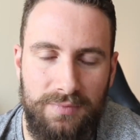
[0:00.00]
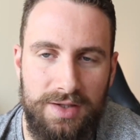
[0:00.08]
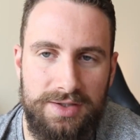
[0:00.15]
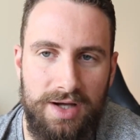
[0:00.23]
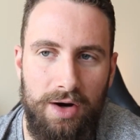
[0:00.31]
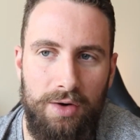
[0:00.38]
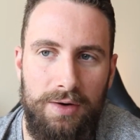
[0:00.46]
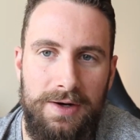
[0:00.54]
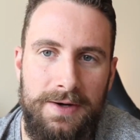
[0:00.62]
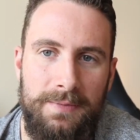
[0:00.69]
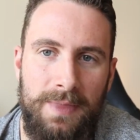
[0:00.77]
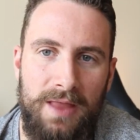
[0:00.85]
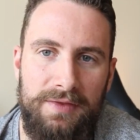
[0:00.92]
So
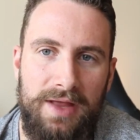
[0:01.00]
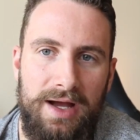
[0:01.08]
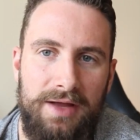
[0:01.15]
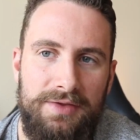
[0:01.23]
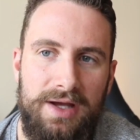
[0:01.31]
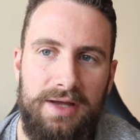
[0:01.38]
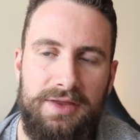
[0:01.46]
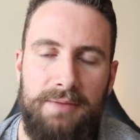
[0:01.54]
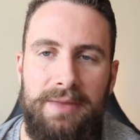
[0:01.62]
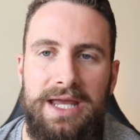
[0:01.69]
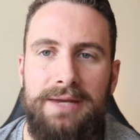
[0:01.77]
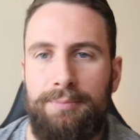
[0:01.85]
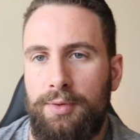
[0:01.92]
the
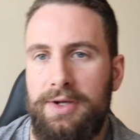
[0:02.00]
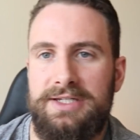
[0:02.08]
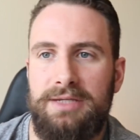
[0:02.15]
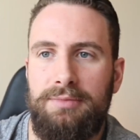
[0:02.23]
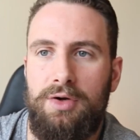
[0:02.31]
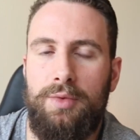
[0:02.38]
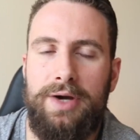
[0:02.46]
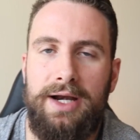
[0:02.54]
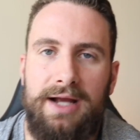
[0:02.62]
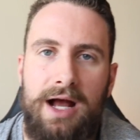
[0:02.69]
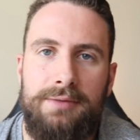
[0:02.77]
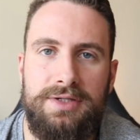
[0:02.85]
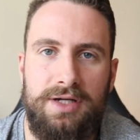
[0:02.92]
main principle when it
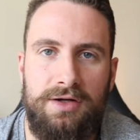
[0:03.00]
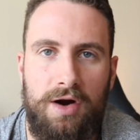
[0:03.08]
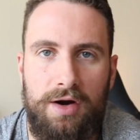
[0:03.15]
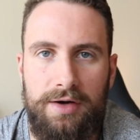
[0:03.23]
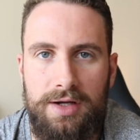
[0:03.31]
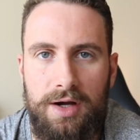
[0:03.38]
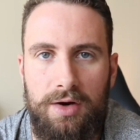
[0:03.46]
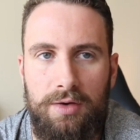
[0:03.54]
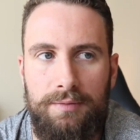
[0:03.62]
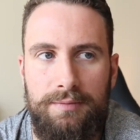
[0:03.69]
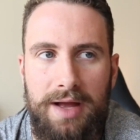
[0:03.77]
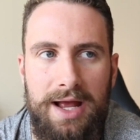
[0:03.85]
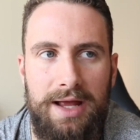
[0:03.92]
comes to cardio,
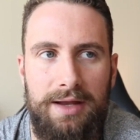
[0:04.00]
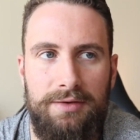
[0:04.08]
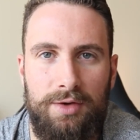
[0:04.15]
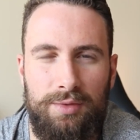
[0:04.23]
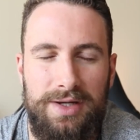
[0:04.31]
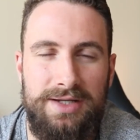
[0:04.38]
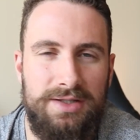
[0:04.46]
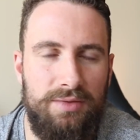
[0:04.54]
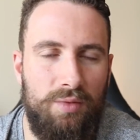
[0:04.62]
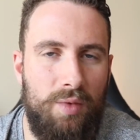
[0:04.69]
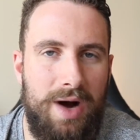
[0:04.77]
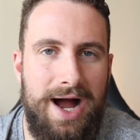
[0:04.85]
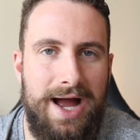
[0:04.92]
and the reason
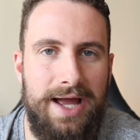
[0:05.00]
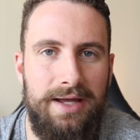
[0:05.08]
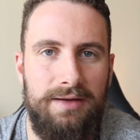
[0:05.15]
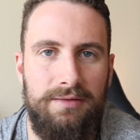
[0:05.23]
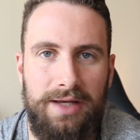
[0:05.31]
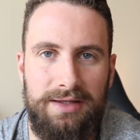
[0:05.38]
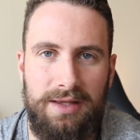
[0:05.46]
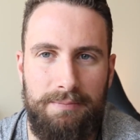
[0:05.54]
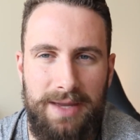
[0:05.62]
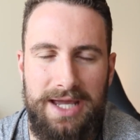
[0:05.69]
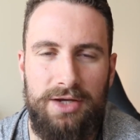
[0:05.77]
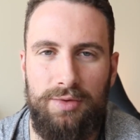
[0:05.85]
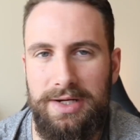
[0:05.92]
why, like the
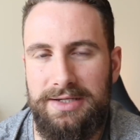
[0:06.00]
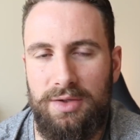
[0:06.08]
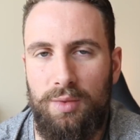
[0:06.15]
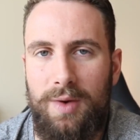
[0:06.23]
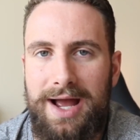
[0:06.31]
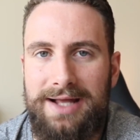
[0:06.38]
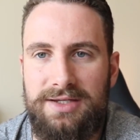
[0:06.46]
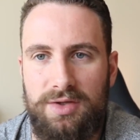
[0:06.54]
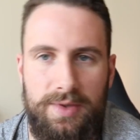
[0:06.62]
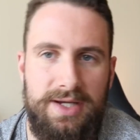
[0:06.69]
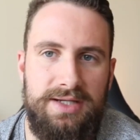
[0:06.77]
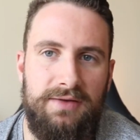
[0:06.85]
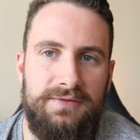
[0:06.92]
main reason why it's a
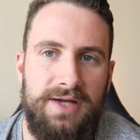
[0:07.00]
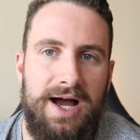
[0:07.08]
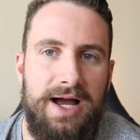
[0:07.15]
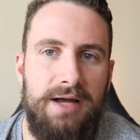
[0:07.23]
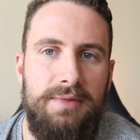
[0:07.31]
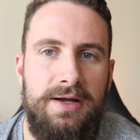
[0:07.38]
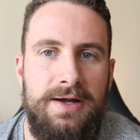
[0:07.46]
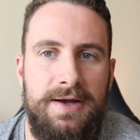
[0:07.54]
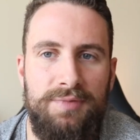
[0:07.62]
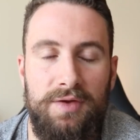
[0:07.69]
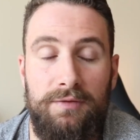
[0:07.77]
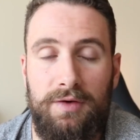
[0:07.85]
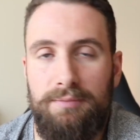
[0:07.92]
waste of time
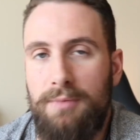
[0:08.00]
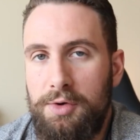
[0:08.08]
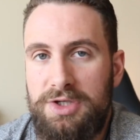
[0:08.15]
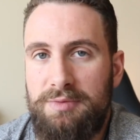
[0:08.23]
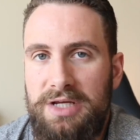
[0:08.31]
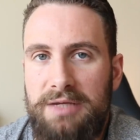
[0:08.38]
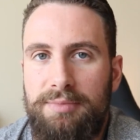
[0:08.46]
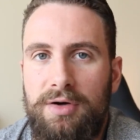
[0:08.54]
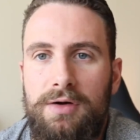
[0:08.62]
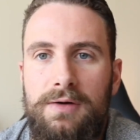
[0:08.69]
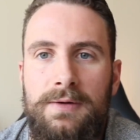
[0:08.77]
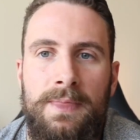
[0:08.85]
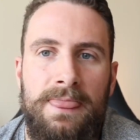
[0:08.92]
for most people,